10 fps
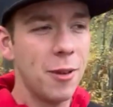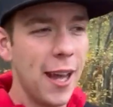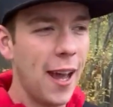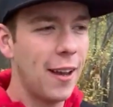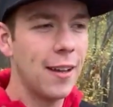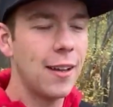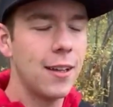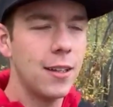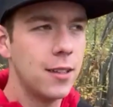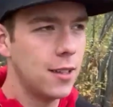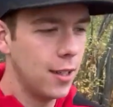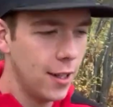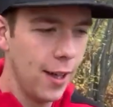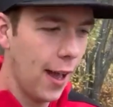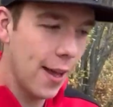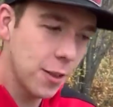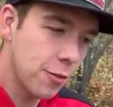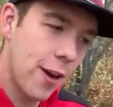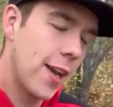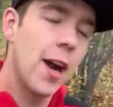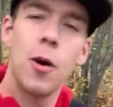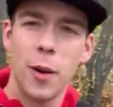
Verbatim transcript: We had, uh, as you'll find out,